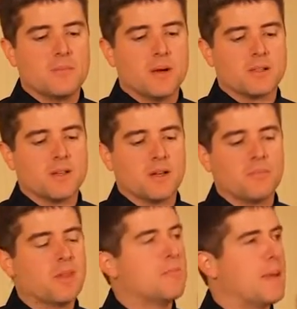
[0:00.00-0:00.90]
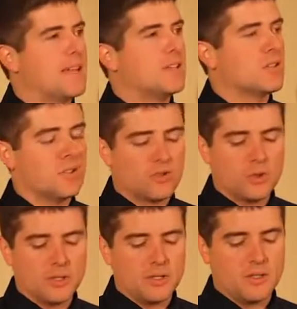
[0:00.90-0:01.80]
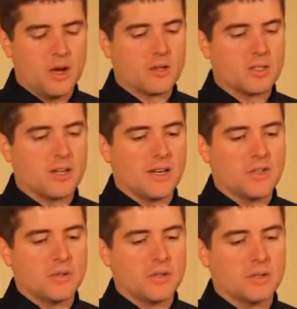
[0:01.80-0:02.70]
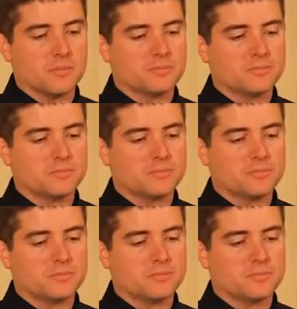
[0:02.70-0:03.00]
But uh, bases truly cause a lot of issues here.